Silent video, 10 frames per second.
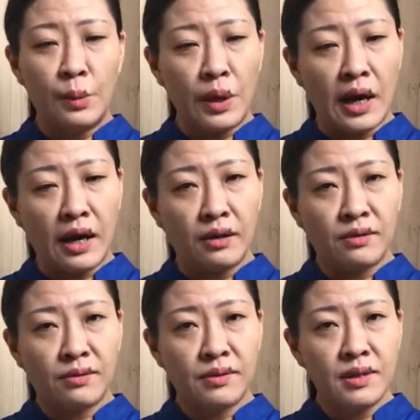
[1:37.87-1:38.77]
Well,
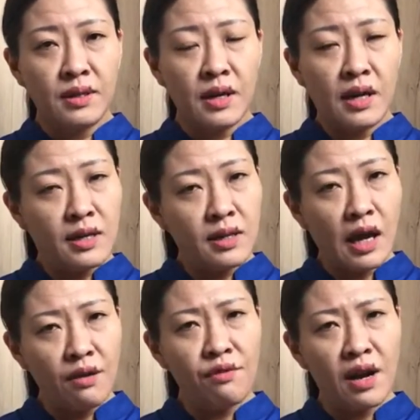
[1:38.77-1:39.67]
and
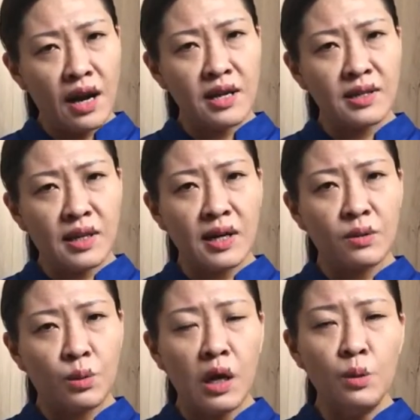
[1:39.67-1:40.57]
I realized that
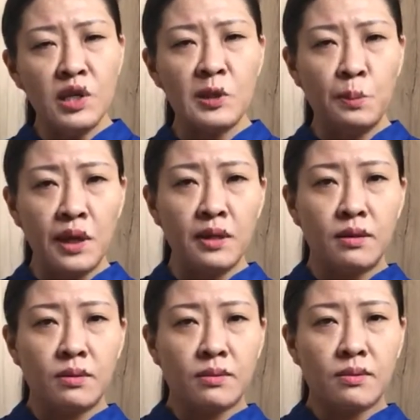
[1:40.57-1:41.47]
when we speak,
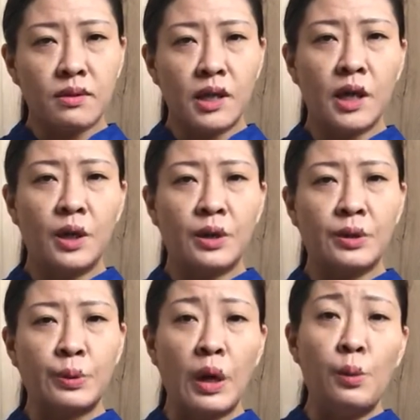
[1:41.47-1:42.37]
you know,
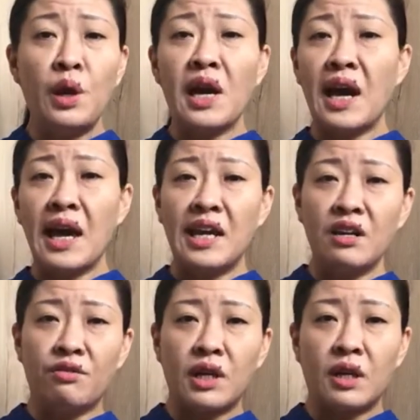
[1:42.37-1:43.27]
when we are
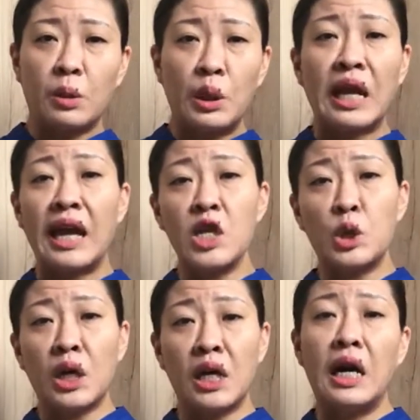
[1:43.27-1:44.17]
angry, we tend
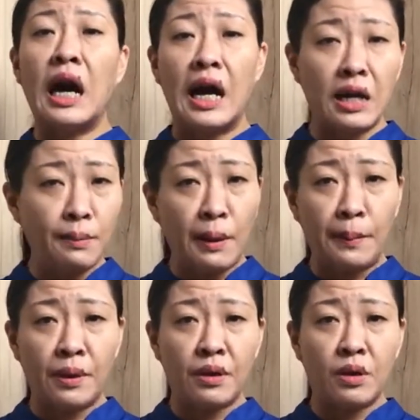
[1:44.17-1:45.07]
to hurt other
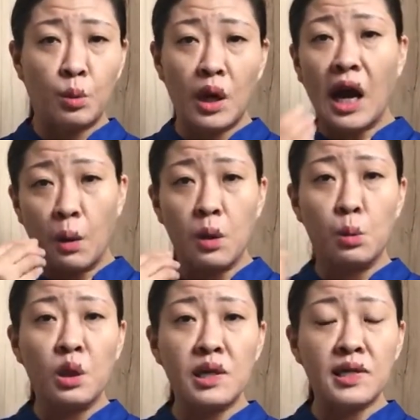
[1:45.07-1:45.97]
people with our
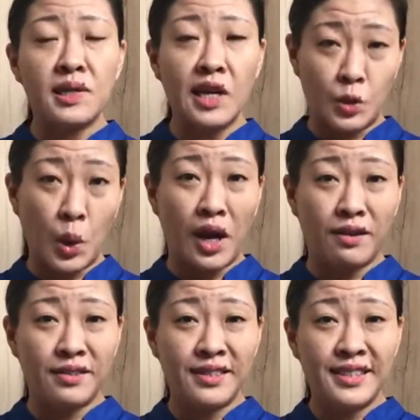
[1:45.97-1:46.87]
words as well.
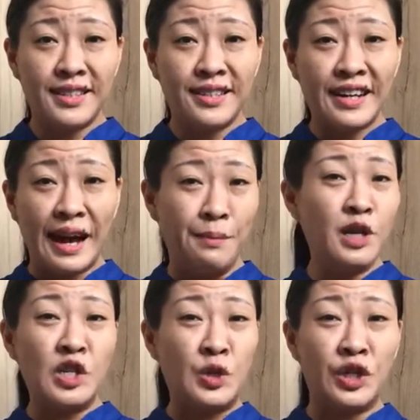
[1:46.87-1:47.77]
I'm
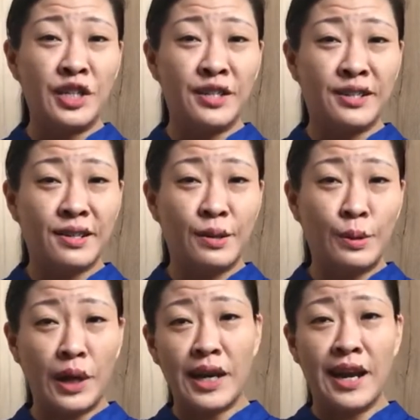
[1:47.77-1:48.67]
not sure
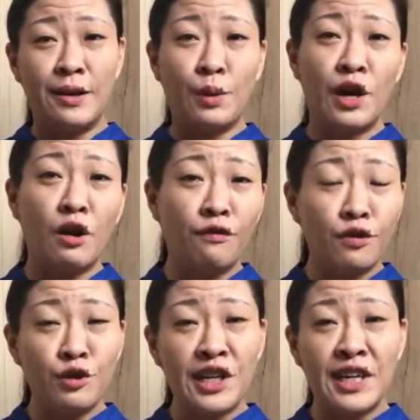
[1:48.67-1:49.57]
whether any one of
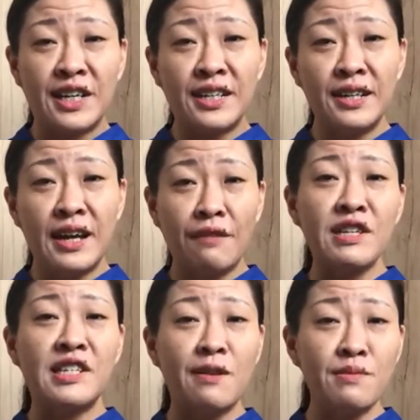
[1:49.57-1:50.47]
you here have the
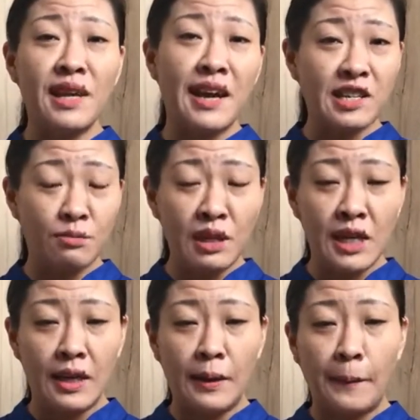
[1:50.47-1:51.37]
same thing as
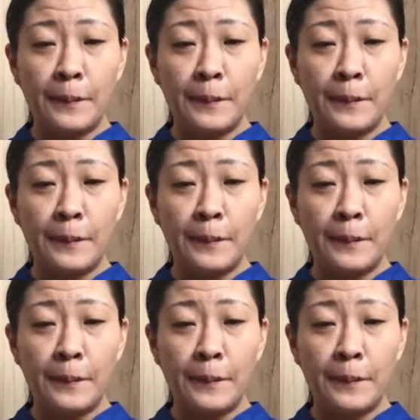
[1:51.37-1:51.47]
me.